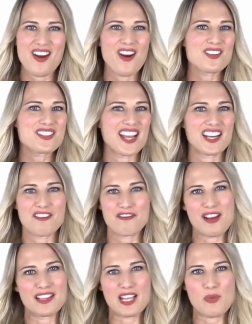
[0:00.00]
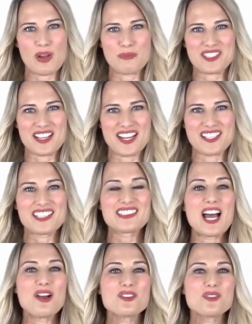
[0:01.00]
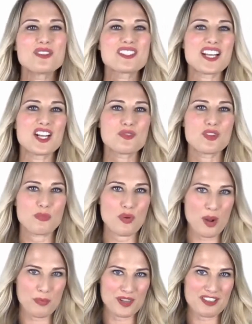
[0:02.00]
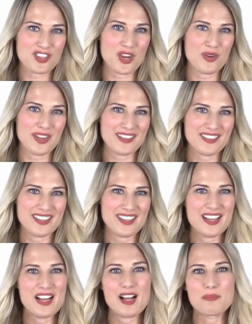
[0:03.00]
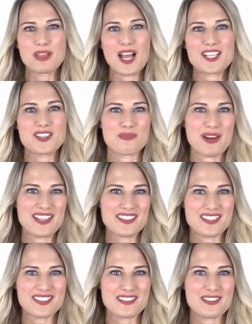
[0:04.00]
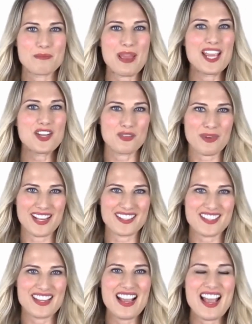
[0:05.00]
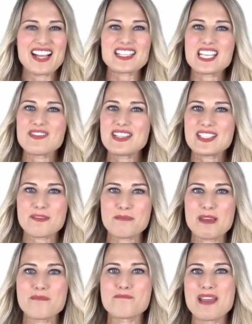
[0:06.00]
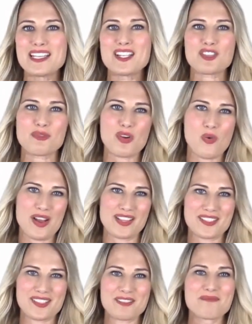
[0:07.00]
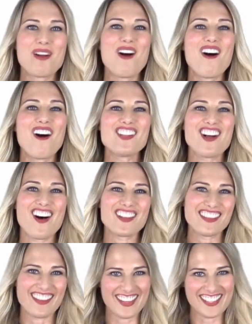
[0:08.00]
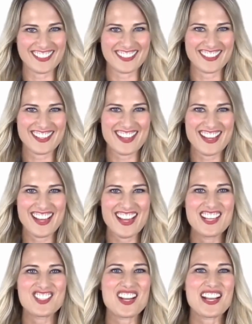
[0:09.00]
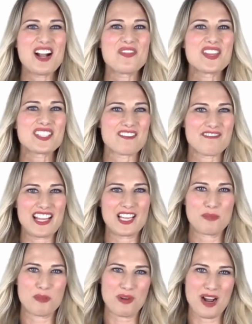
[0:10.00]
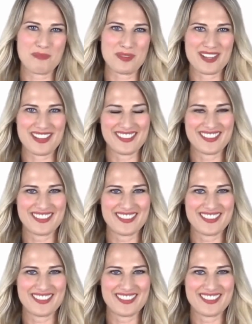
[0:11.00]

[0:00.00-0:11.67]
Our tenant-friendly website allows you to schedule a property showing, apply to rent, pay your rent, and even submit maintenance requests, all online. Check out this available property.